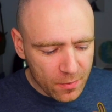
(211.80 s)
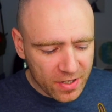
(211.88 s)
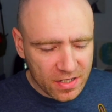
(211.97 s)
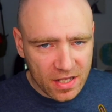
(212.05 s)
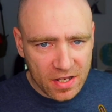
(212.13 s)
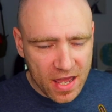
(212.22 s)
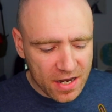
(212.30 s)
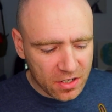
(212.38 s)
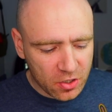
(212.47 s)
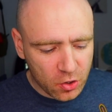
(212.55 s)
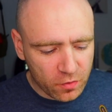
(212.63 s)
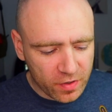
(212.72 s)
we can then
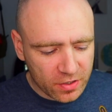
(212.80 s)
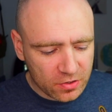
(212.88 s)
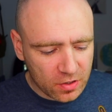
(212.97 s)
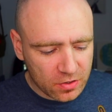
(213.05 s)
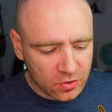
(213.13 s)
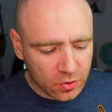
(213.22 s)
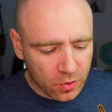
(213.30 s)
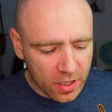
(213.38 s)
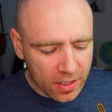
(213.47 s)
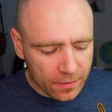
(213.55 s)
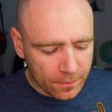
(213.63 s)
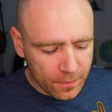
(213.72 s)
edit the cover. So let's do
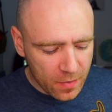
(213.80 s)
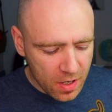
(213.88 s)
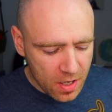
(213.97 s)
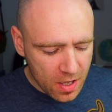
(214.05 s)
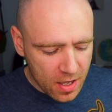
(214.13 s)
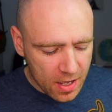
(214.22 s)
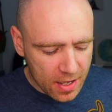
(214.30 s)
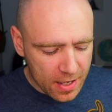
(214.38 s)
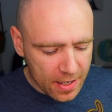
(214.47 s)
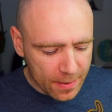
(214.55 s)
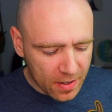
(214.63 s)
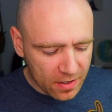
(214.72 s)
that.
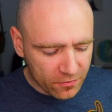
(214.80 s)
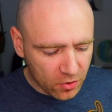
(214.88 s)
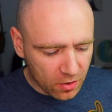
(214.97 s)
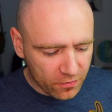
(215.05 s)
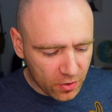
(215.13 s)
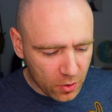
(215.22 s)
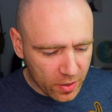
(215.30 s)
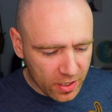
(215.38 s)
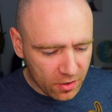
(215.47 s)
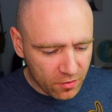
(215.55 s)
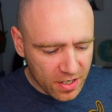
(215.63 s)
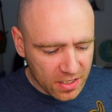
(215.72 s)
I've got a photo
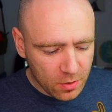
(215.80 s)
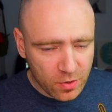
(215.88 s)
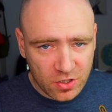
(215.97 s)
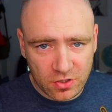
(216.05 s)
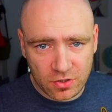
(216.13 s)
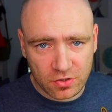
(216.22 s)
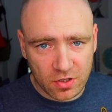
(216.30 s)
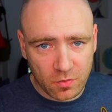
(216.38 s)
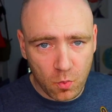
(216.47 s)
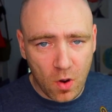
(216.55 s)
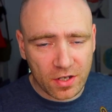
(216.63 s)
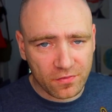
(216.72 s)
here ready, which is just the
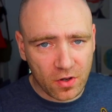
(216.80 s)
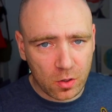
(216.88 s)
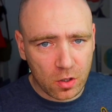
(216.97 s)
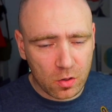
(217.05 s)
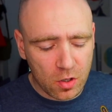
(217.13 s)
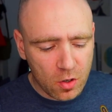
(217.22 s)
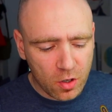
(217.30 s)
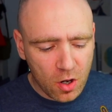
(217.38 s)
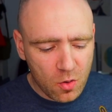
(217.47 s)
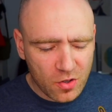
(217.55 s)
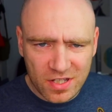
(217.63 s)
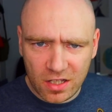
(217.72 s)
Wire to Follow
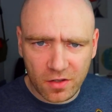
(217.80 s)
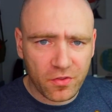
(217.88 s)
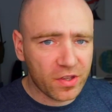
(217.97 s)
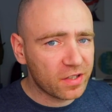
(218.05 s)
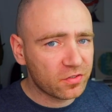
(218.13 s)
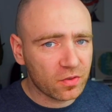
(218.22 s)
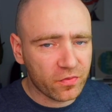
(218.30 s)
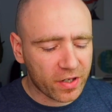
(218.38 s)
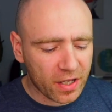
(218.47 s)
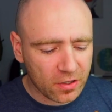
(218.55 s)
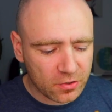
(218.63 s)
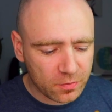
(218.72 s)
logo, until I can think of
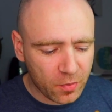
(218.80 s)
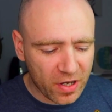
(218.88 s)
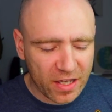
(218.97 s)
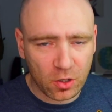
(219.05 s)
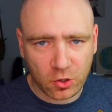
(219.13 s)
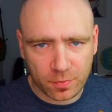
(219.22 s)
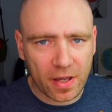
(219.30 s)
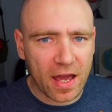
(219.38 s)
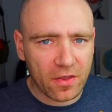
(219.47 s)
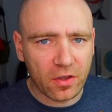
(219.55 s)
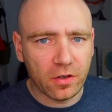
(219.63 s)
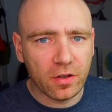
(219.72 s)
something else, but it looks
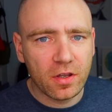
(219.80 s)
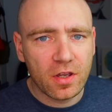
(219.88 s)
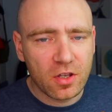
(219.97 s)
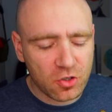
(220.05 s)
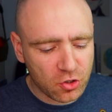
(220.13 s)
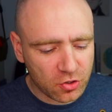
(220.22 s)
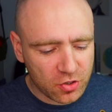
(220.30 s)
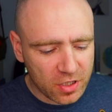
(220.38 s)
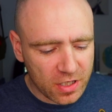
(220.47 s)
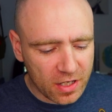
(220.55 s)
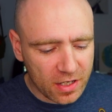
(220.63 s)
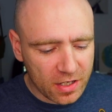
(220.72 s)
better than just
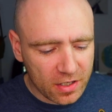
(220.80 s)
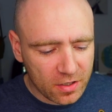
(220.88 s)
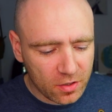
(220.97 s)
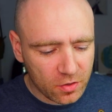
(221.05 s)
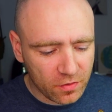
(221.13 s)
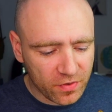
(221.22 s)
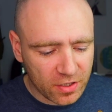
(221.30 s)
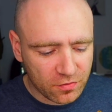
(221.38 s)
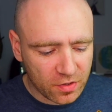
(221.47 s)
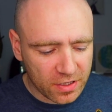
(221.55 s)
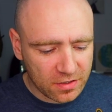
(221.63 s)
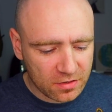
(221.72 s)
the
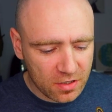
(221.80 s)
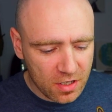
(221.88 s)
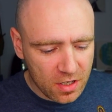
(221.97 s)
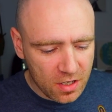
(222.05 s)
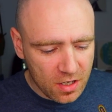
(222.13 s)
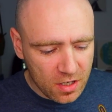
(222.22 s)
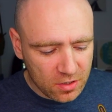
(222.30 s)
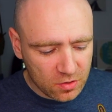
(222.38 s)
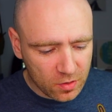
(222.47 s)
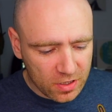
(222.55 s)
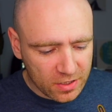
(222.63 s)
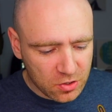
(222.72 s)
first release.
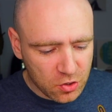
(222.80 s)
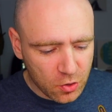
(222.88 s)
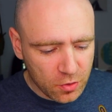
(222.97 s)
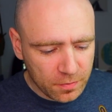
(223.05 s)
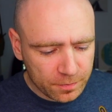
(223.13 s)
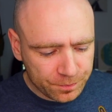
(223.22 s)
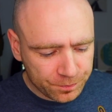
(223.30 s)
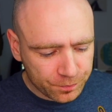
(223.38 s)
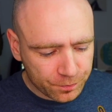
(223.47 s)
So click done.